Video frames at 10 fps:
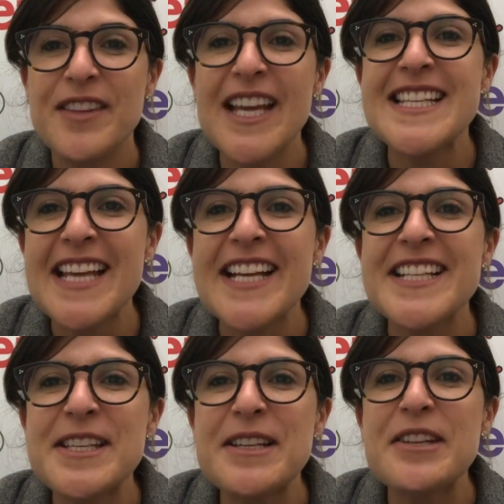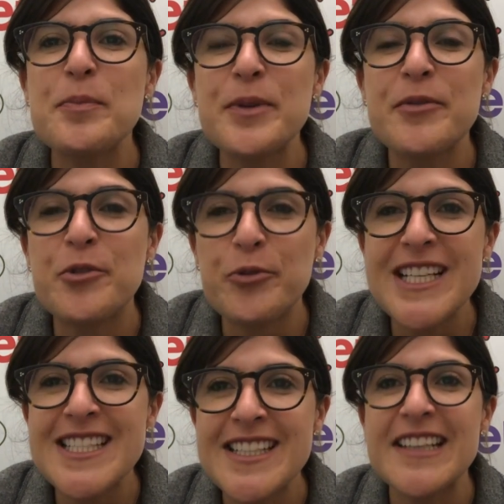They say it's a little bit of
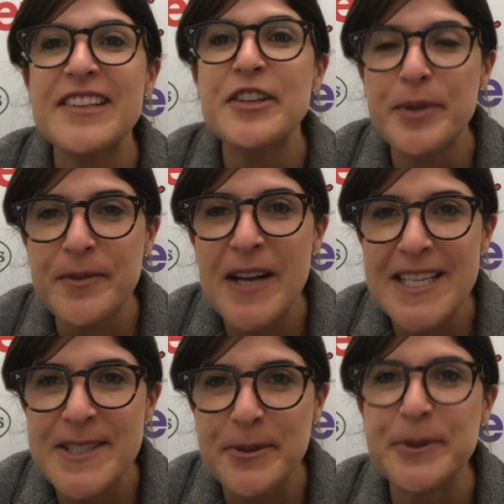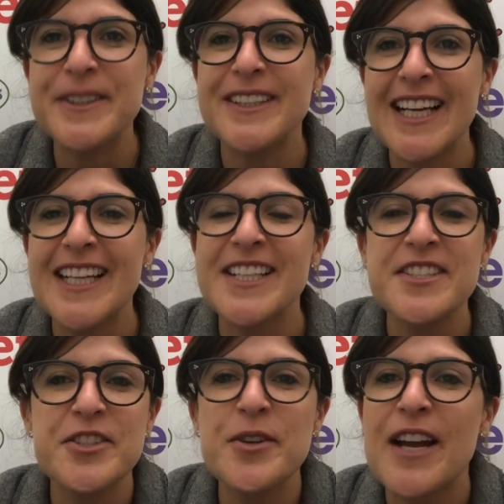grit and a little bit of hustle,
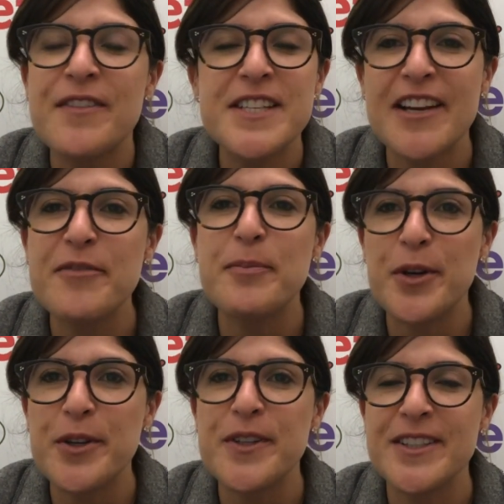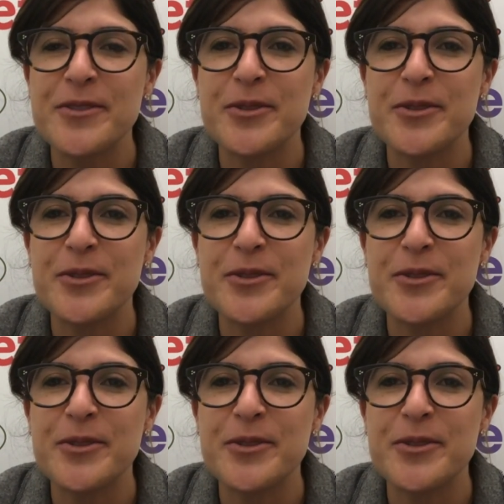and you have to have both in